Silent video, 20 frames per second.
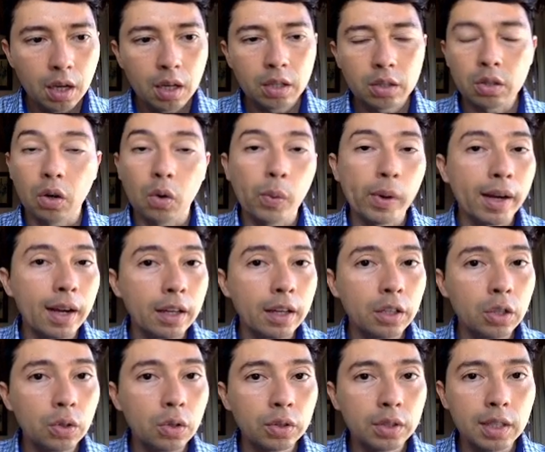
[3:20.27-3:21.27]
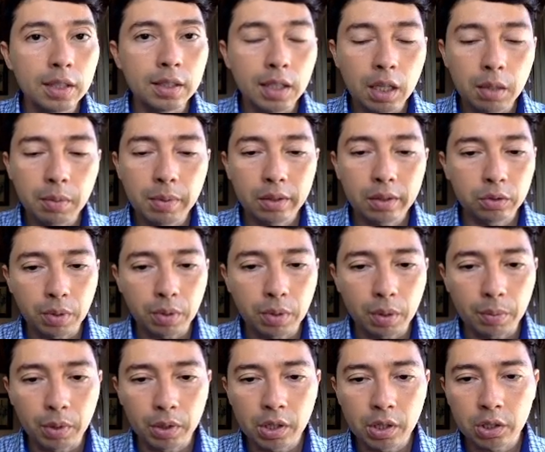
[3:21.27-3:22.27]
So we can use these emails to
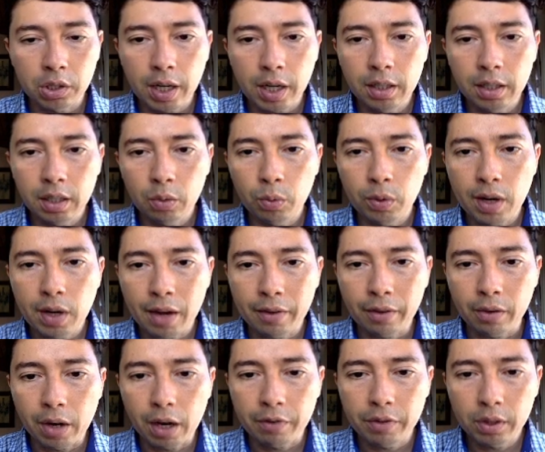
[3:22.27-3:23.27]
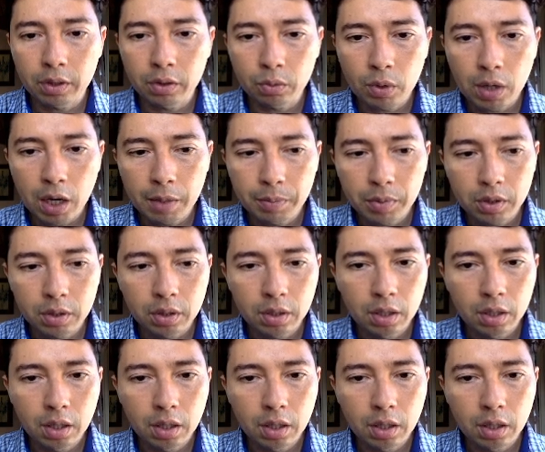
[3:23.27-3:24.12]
promote the training. We have graphic swipes,